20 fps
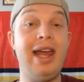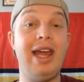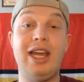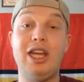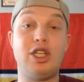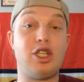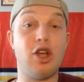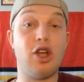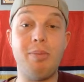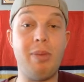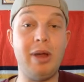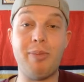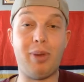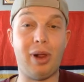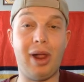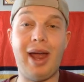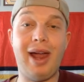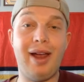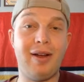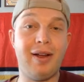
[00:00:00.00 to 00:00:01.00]
He should be
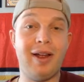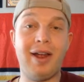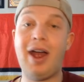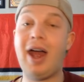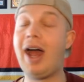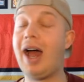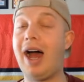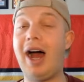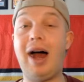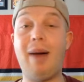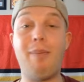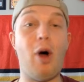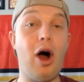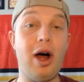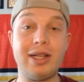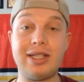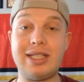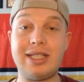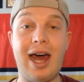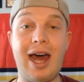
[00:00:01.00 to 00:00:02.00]
playing um,
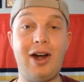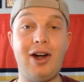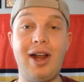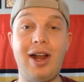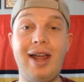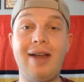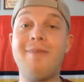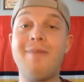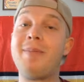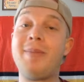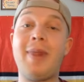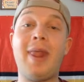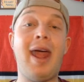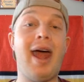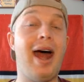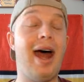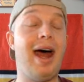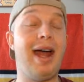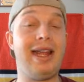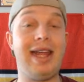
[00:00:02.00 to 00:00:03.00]
on Saturday
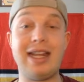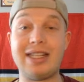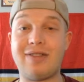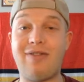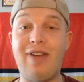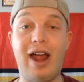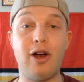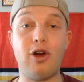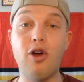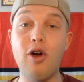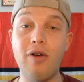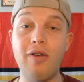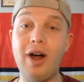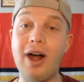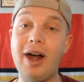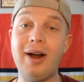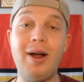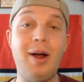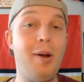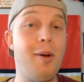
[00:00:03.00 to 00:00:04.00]
against
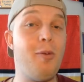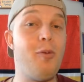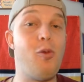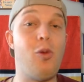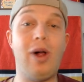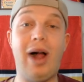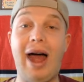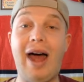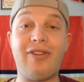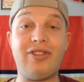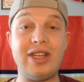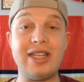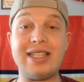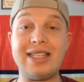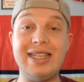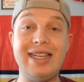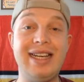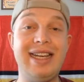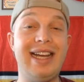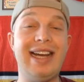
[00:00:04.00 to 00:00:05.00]
Vancouver. We'll have to
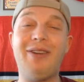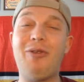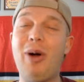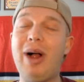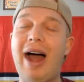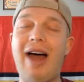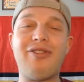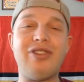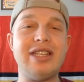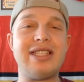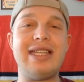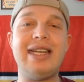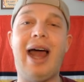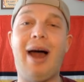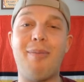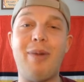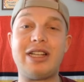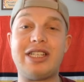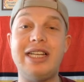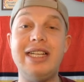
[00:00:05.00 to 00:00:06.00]
see. We'll have to see how
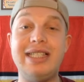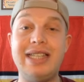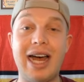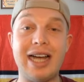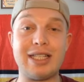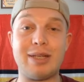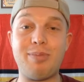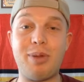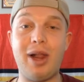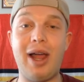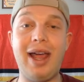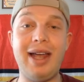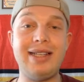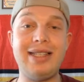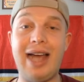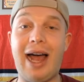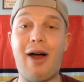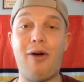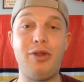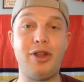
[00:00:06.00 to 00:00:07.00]
much he does play
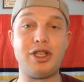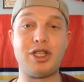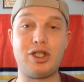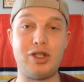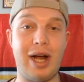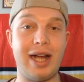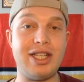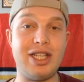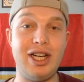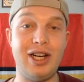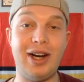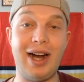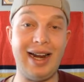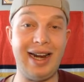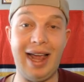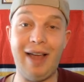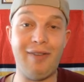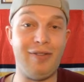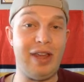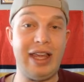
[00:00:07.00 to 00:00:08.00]
down the stretch here, and
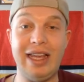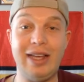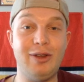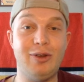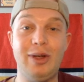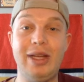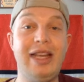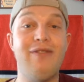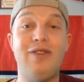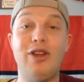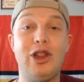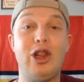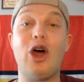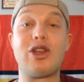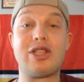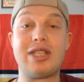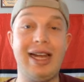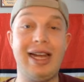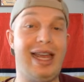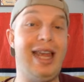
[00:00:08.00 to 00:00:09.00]
if he even
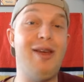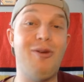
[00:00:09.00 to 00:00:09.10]
looks like he